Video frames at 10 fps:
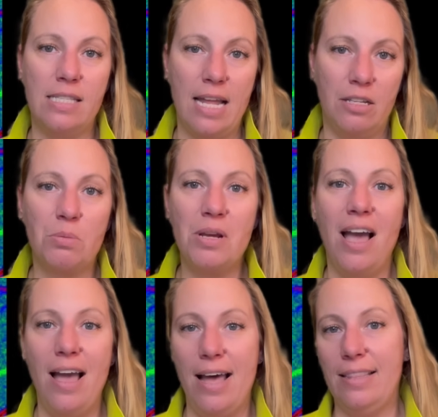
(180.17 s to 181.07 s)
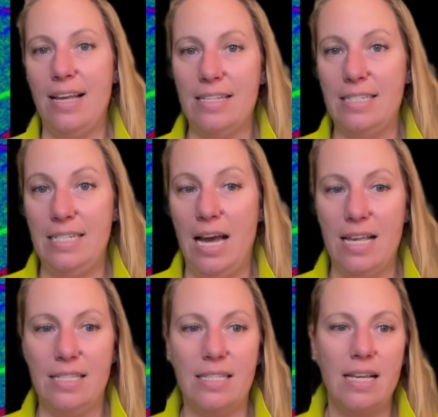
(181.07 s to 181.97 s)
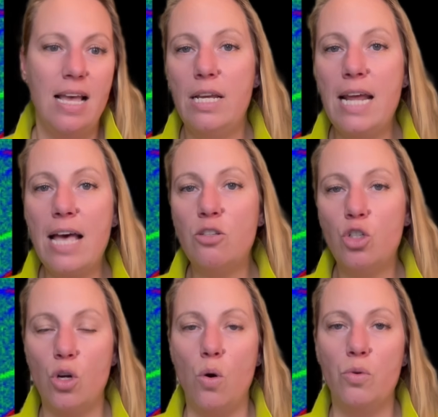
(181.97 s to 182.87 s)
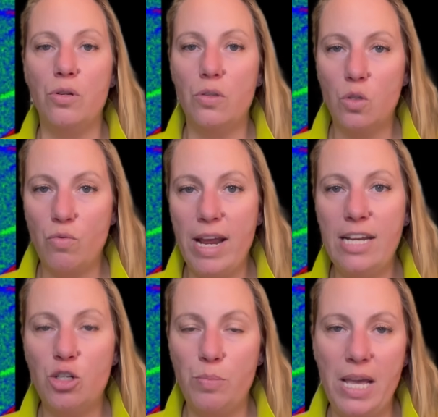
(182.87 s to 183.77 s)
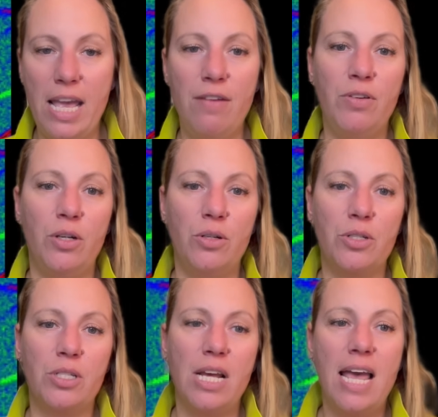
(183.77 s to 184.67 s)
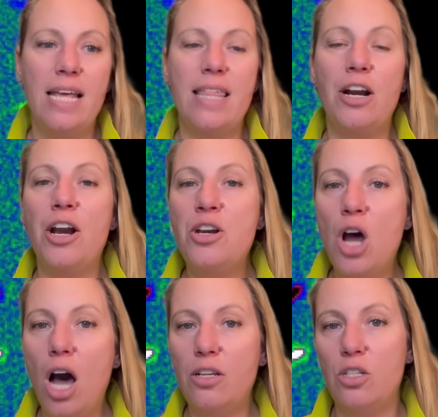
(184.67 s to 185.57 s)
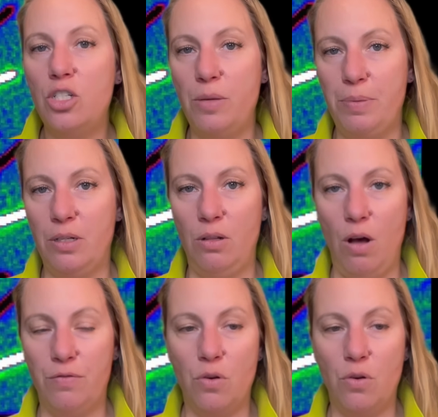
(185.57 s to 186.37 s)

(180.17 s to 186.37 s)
that 3i Atlas does. It has shown strange behaviors that are not typical of